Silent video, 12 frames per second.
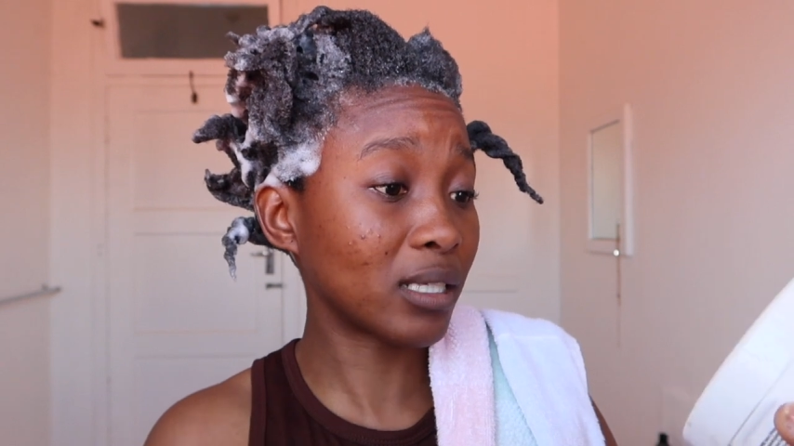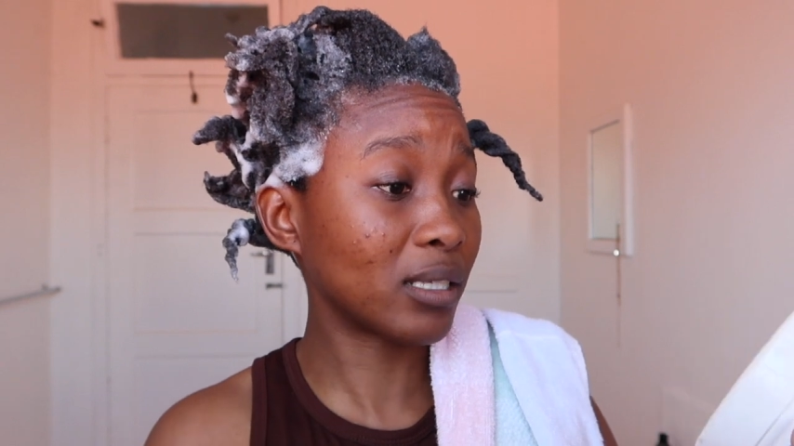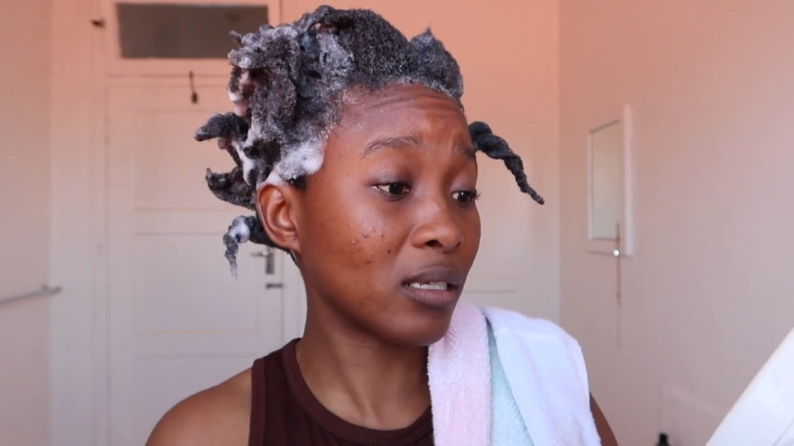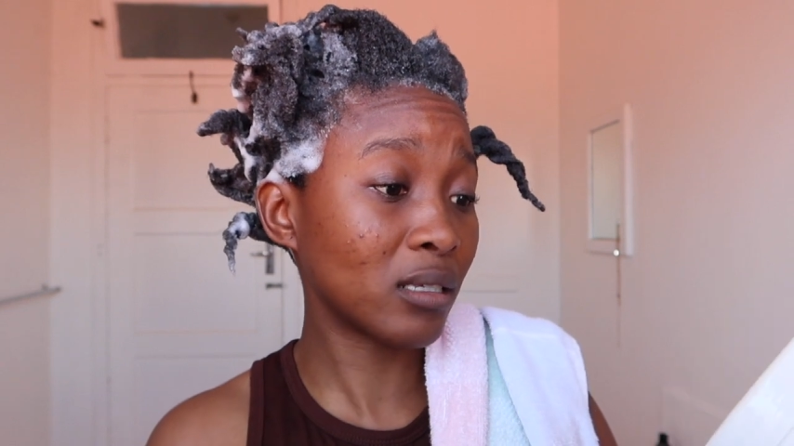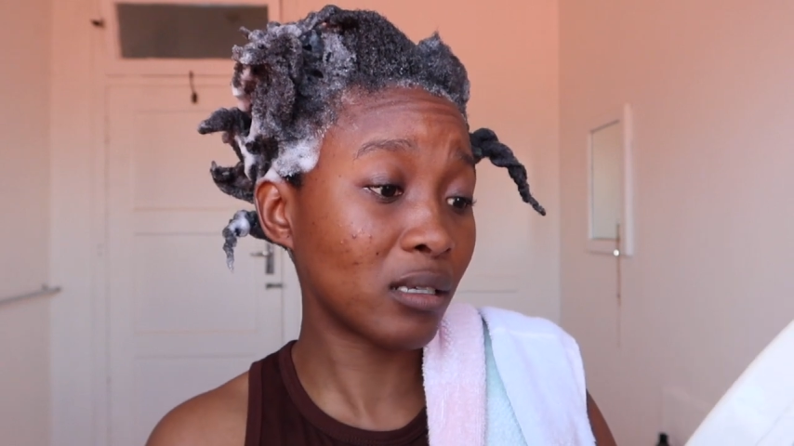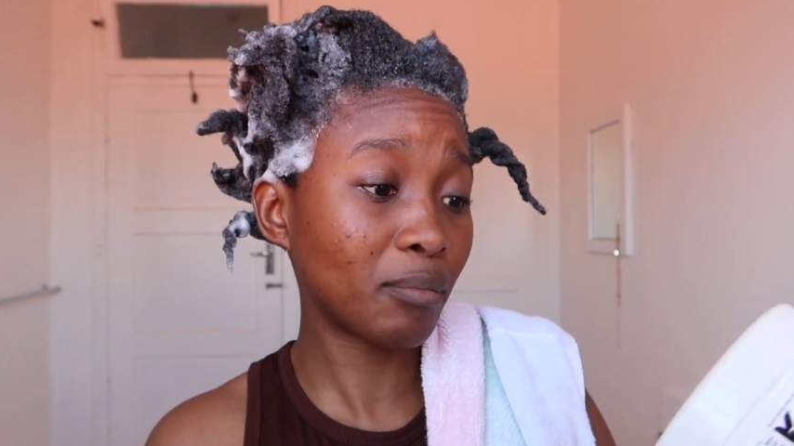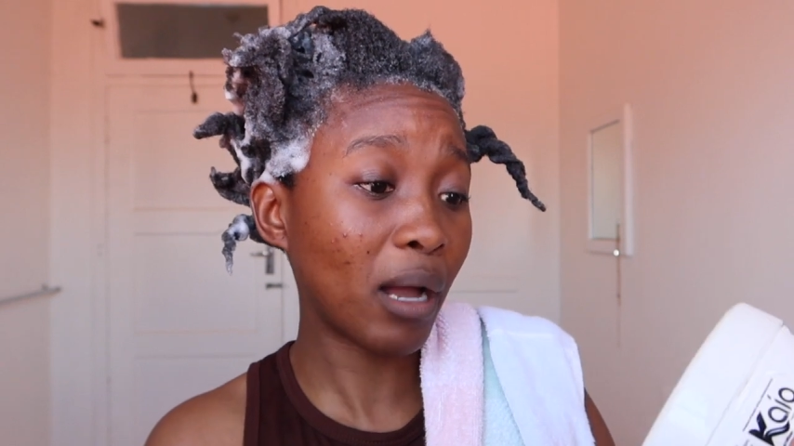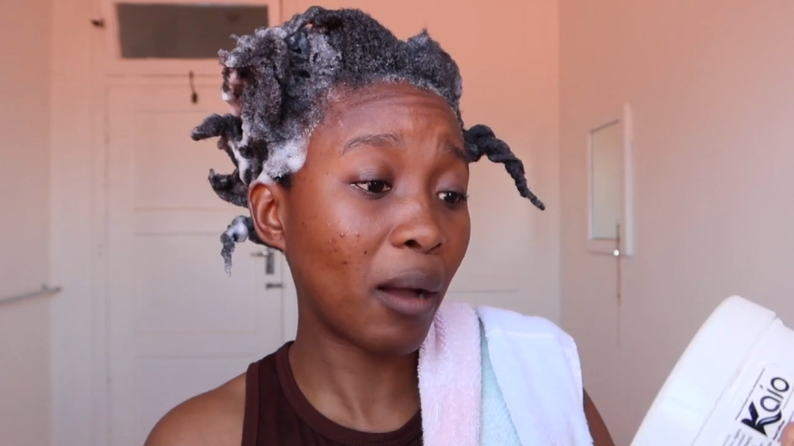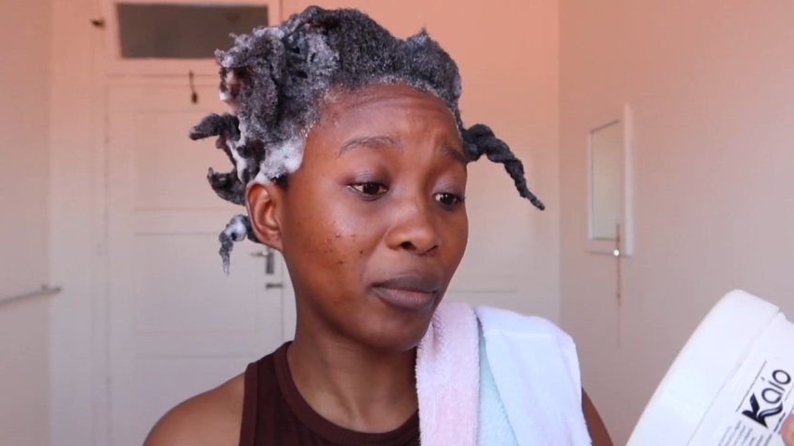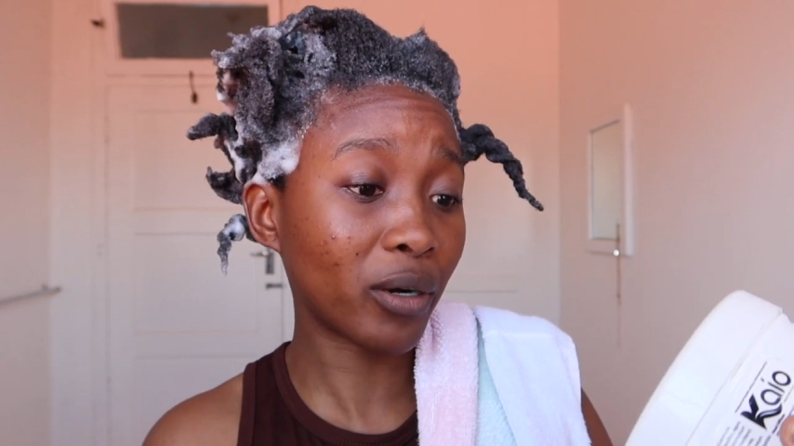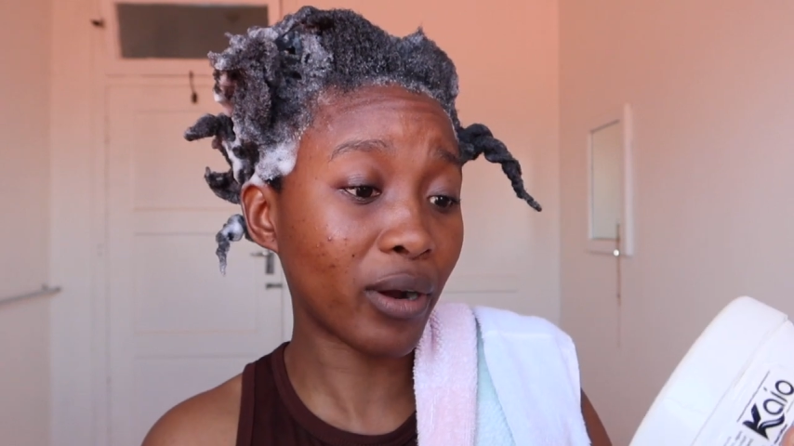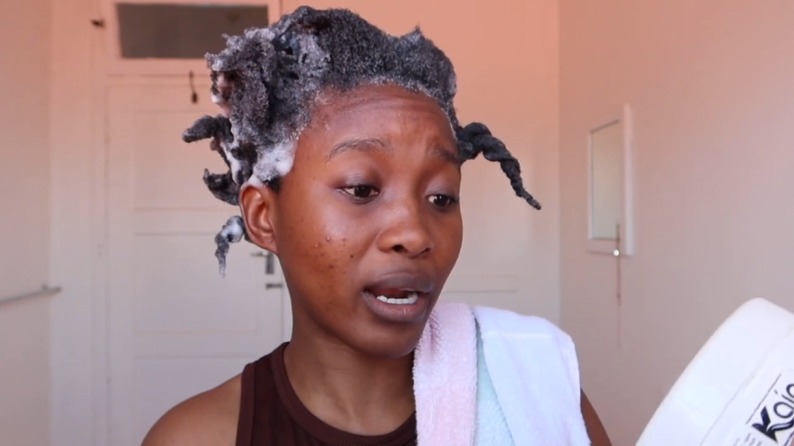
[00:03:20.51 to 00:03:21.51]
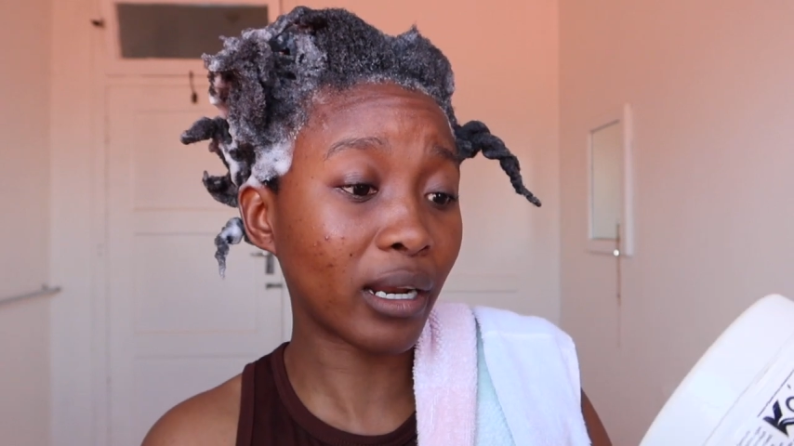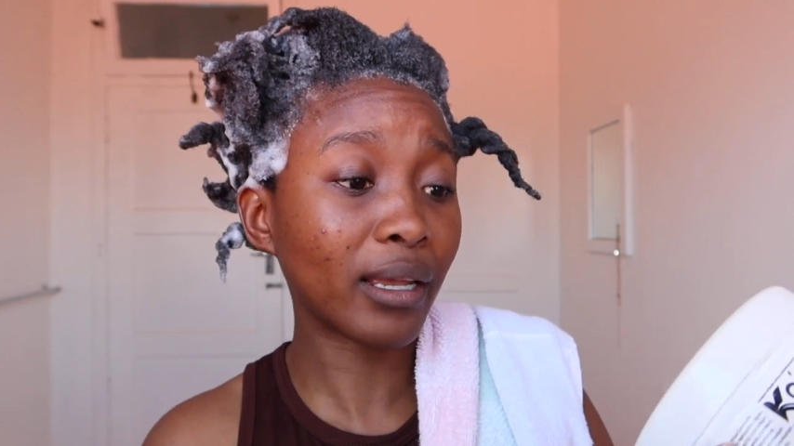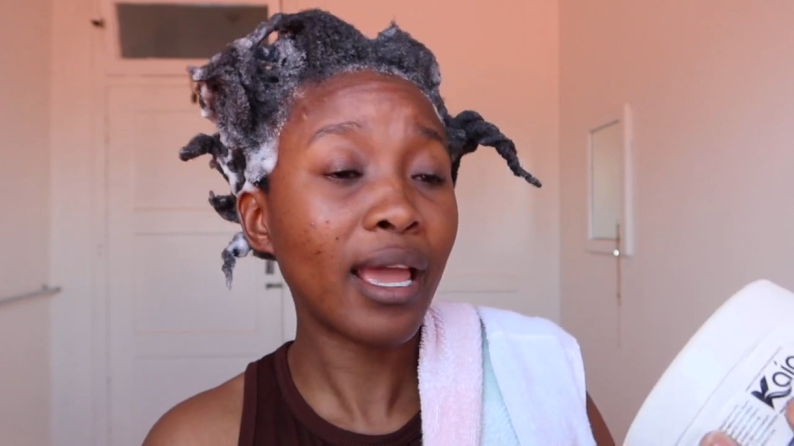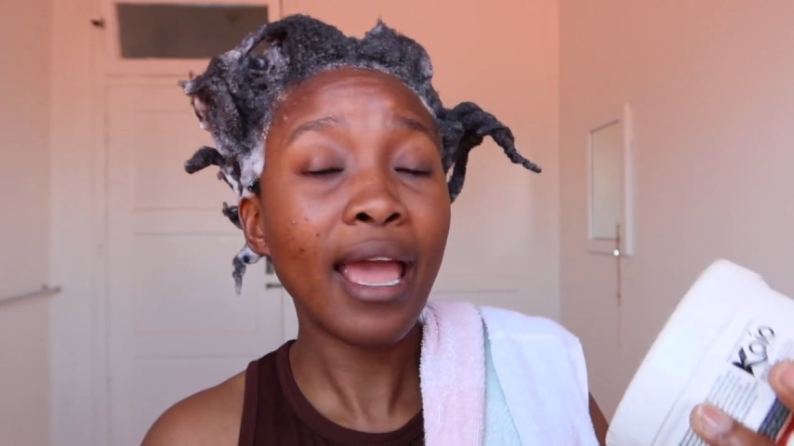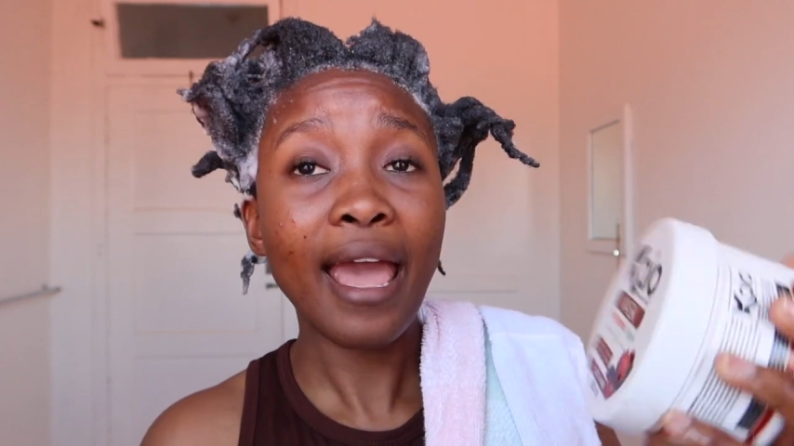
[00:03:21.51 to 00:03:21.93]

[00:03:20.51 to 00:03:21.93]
This is a pomegranate